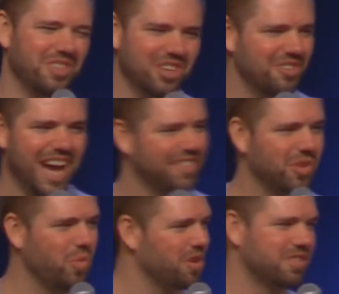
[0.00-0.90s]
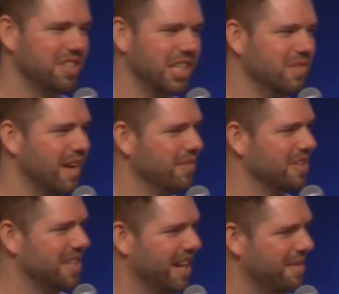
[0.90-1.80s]
You're, you're not the worst thing you've
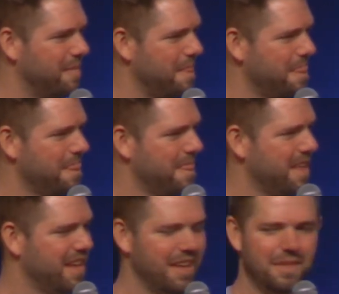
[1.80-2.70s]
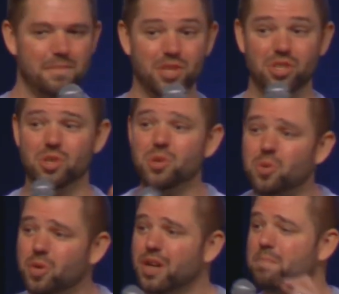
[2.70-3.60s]
ever done.
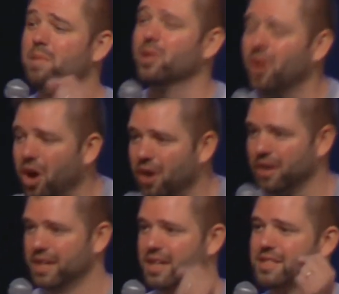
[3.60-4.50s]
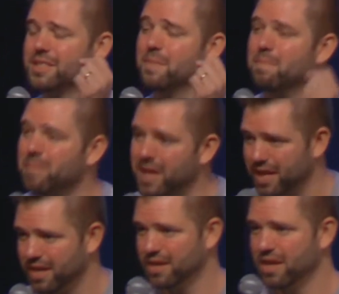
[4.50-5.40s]
You belong to
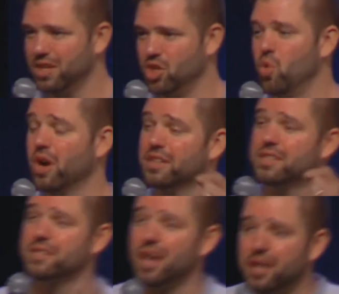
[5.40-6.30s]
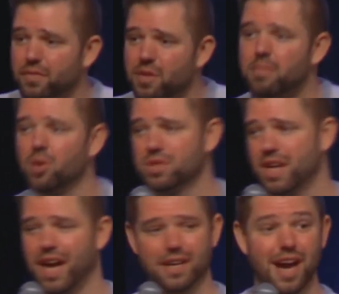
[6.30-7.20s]
me. You are a son of the Most
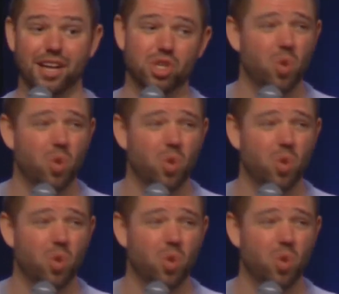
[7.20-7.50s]
High God.